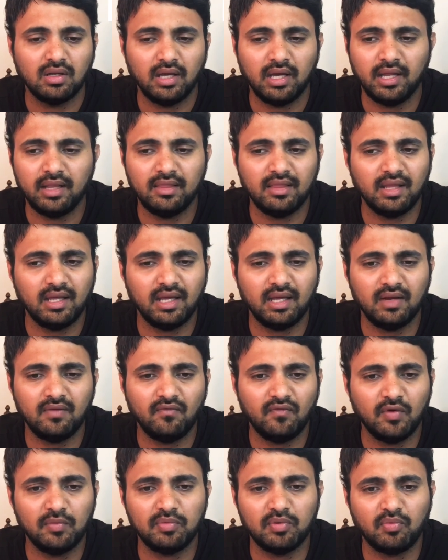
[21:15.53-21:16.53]
And then
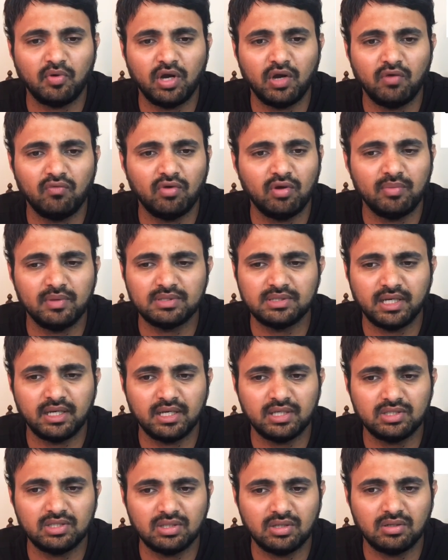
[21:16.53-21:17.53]
fifth point will be
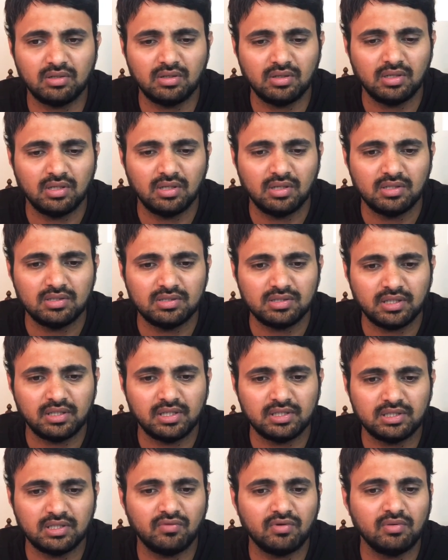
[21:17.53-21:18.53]
signature.
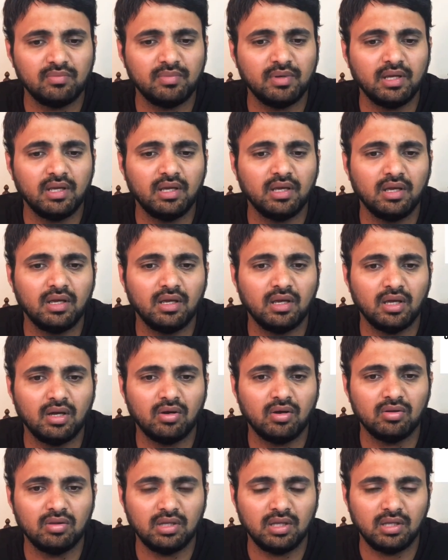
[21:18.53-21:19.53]
Signature will be
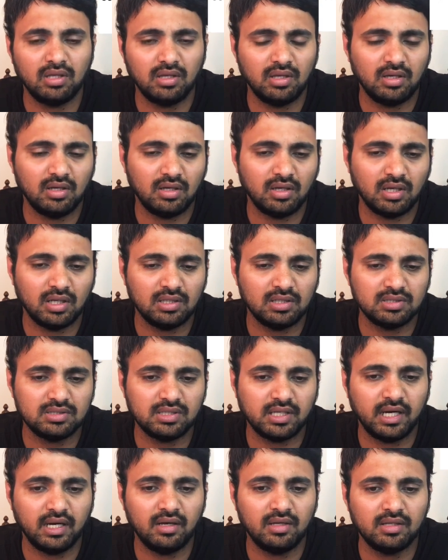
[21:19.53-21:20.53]
on the other
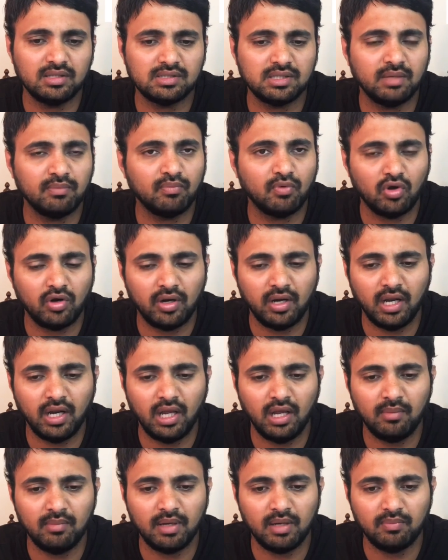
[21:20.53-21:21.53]
side is employer
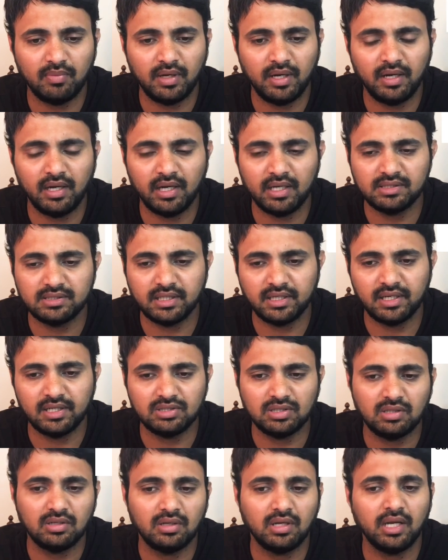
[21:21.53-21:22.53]
name and print and
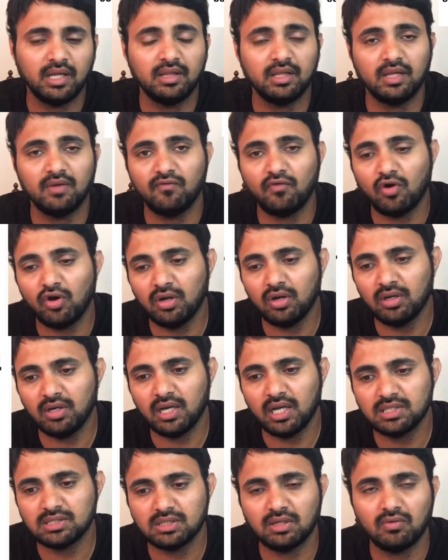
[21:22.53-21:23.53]
signature, and then foreign
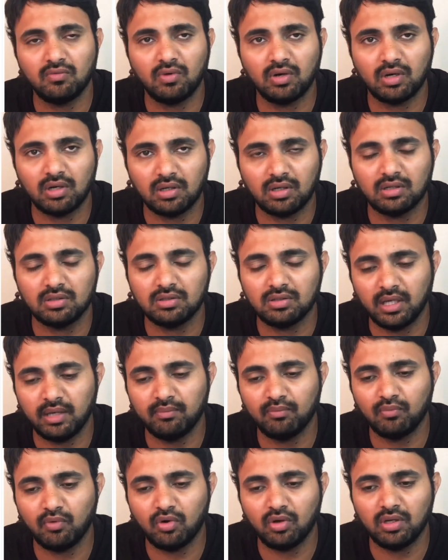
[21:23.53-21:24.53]
national worker, the
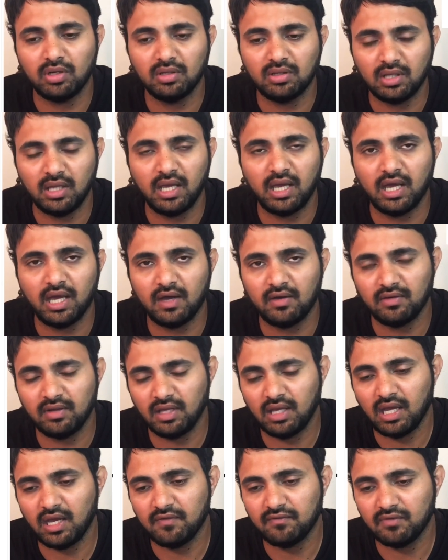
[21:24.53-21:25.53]
employee,
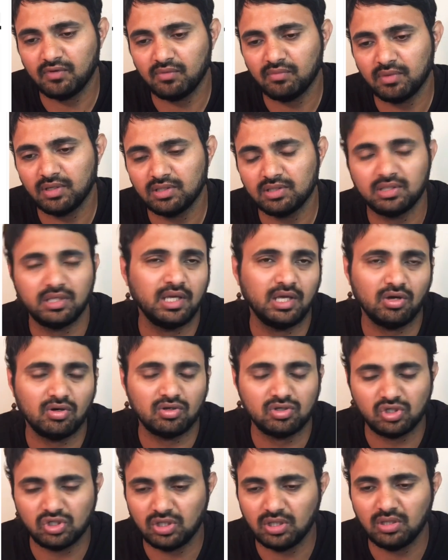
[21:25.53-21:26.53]
he have to mention he
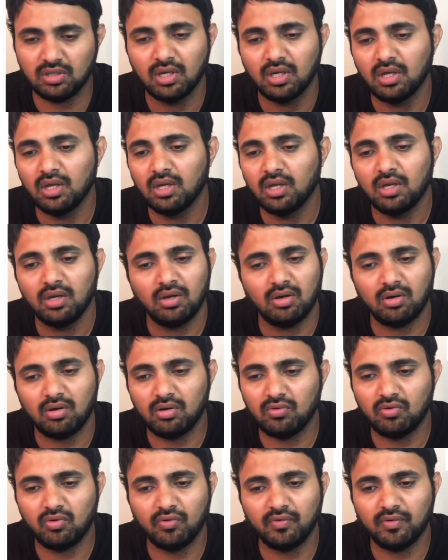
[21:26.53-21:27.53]
or she
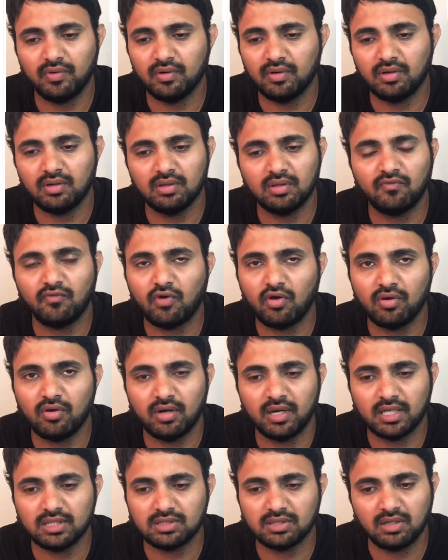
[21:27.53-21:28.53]
or whoever the
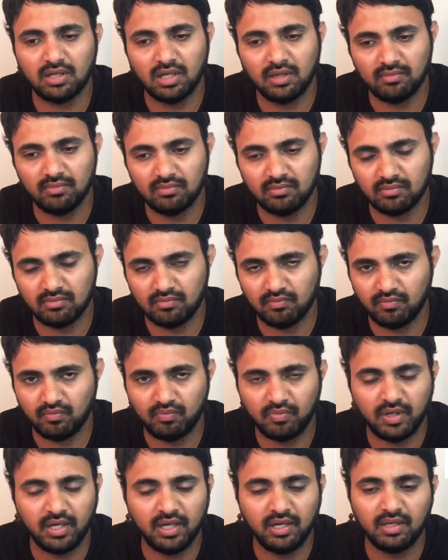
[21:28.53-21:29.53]
foreign national name,
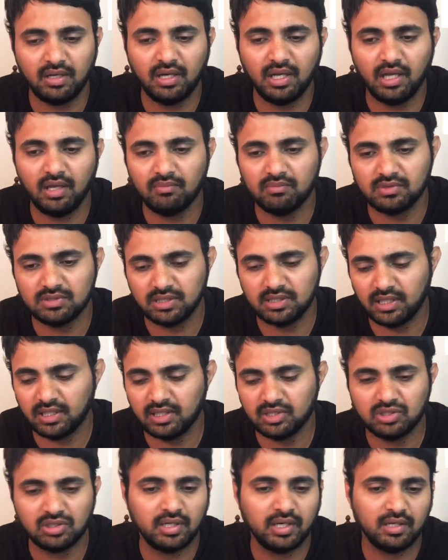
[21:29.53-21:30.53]
print the name,
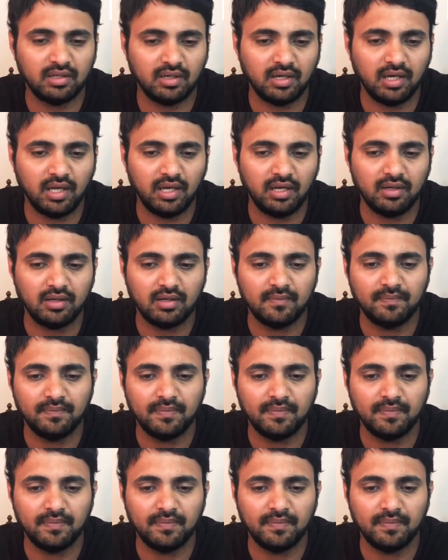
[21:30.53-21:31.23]
signature and the date.